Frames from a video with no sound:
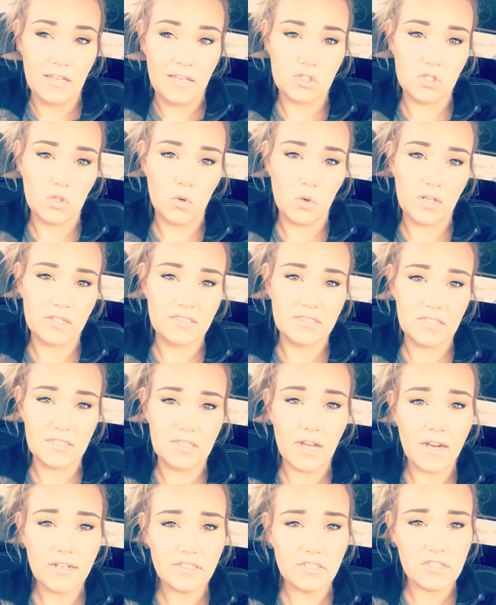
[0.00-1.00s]
towards the
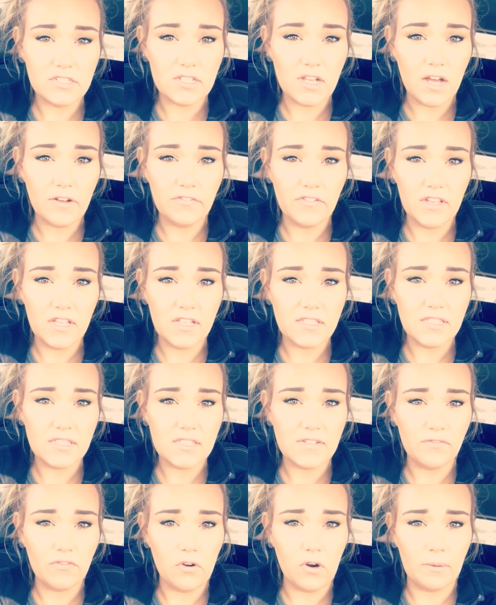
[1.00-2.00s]
doctor's
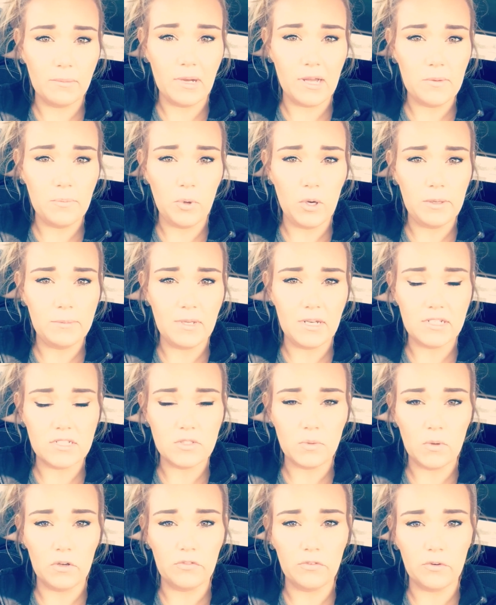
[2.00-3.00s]
office for my appointment at
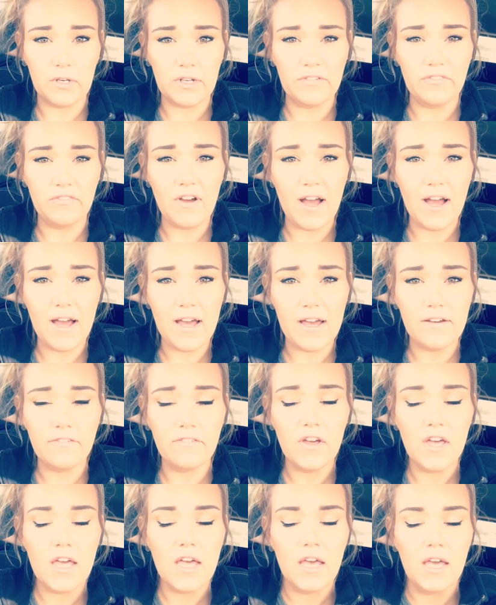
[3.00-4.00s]
12:45.
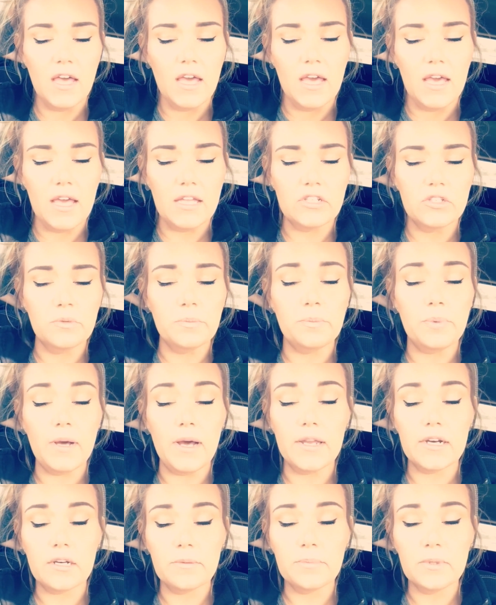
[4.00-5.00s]
And you
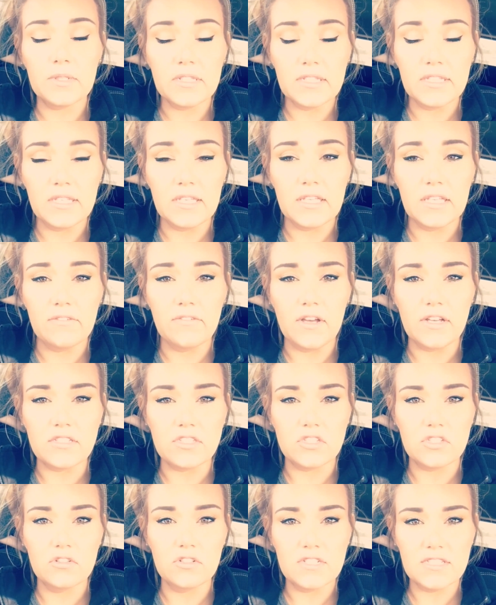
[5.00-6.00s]
better believe, as
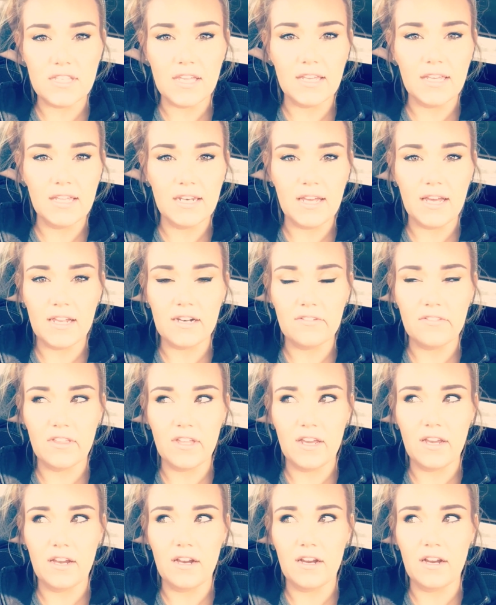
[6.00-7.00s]
soon as I get out of
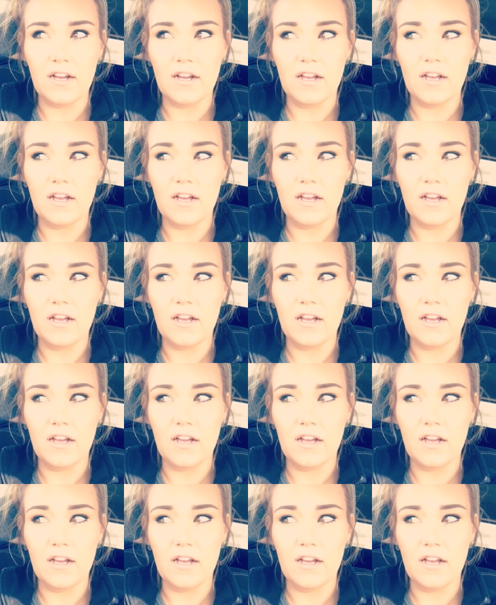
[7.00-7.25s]
there,